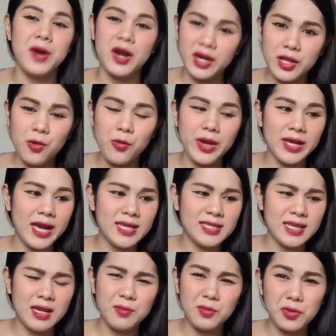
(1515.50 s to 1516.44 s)
But anyway,
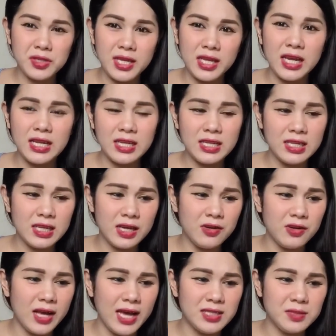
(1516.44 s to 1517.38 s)
guys, anong pong sanay na din
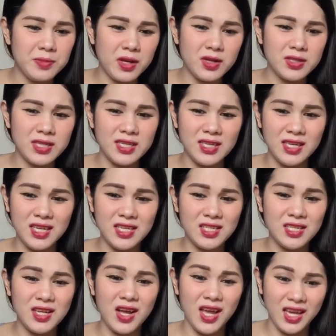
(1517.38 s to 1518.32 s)
kayo, guys, because
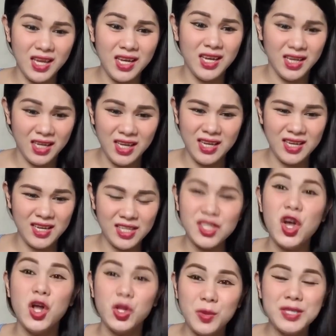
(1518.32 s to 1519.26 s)

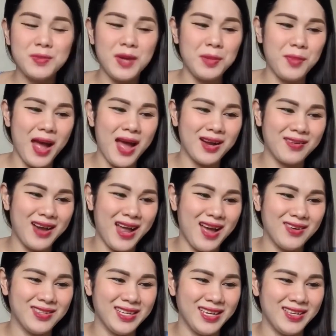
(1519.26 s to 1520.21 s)
it's always my
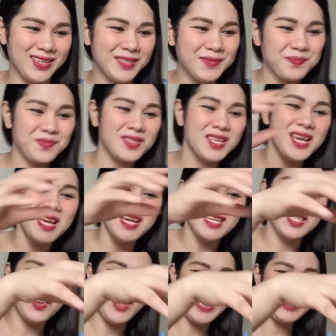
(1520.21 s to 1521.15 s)
background, ayun.
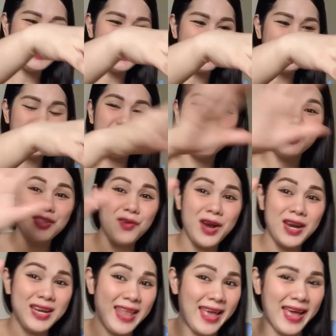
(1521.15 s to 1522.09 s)
So, guys, let's move on
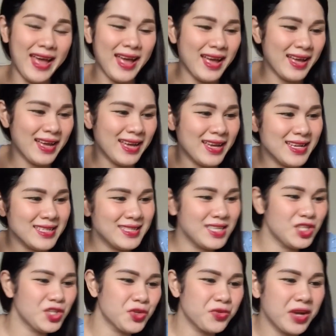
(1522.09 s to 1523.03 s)
to our
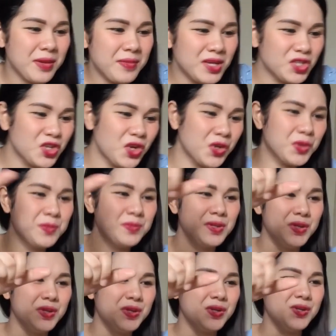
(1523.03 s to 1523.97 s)
last. It's creamy choco
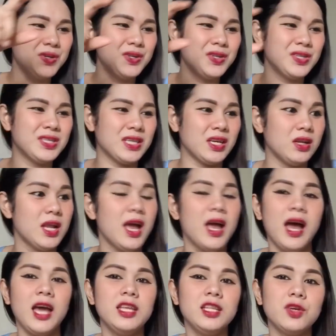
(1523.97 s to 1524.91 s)
mousse.
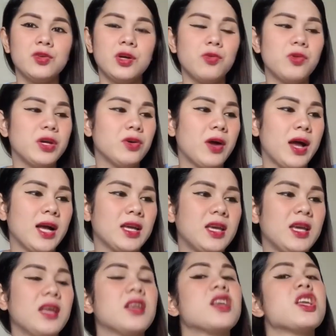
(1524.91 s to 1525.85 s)
Ay, hindi ko nakuha yung
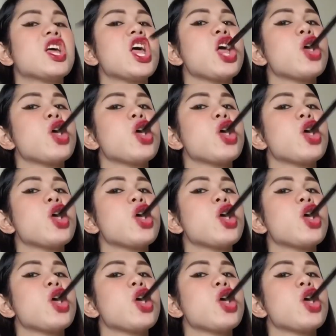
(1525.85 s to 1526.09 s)
aking...